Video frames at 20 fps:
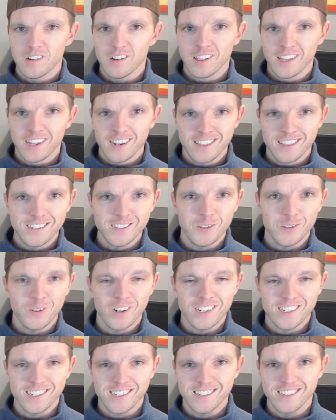a lot of these
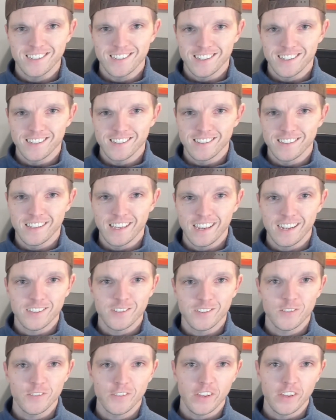questions, the
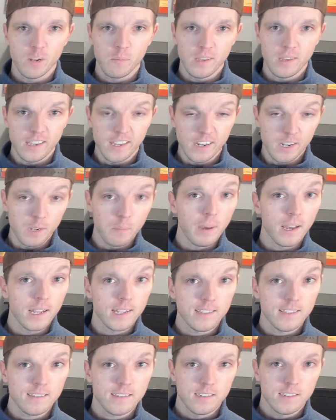answer is going to be it
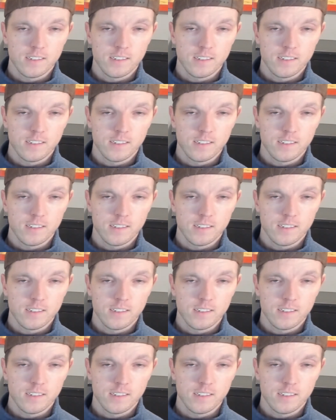depends.